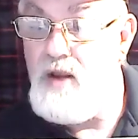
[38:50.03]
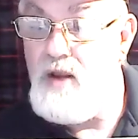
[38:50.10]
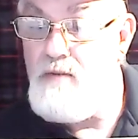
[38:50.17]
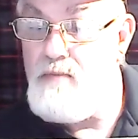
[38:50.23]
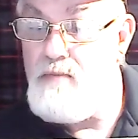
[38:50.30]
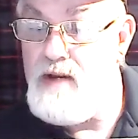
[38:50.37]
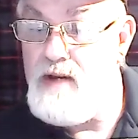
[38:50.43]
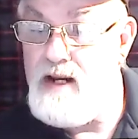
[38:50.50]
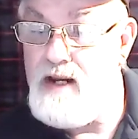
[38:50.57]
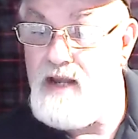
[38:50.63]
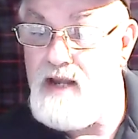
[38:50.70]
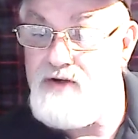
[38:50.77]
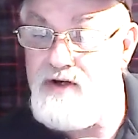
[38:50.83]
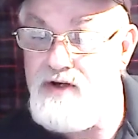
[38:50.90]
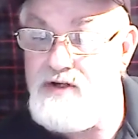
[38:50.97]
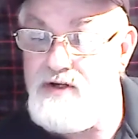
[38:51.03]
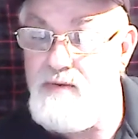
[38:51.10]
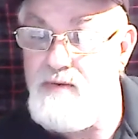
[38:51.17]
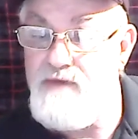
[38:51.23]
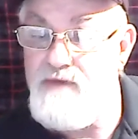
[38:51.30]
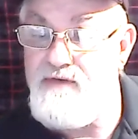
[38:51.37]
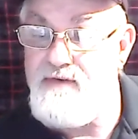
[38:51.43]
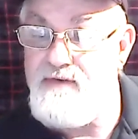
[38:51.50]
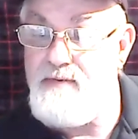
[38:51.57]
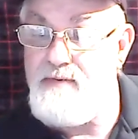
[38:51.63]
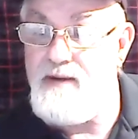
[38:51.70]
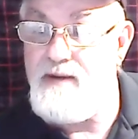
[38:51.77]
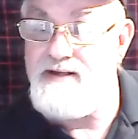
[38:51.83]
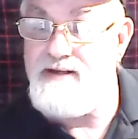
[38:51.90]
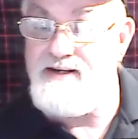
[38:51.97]
me and Jason went 50
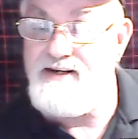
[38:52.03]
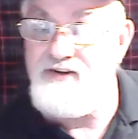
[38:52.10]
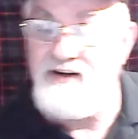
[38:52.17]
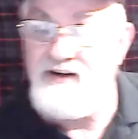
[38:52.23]
pence each.